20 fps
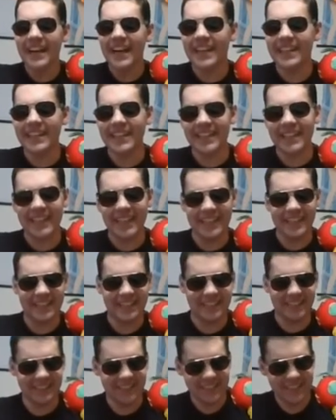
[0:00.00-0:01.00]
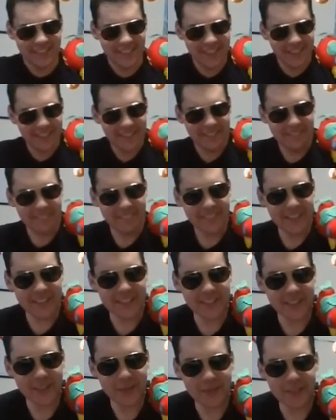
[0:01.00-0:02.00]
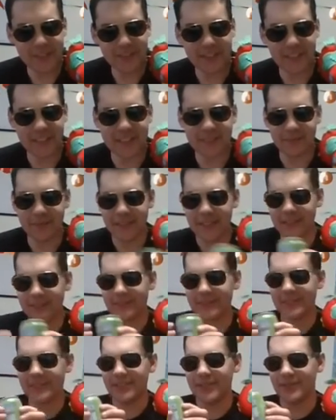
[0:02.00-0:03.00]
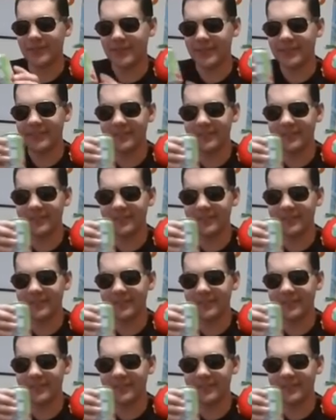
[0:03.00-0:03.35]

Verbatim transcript: I need to end this, dude. This curvy drink is making me stupid.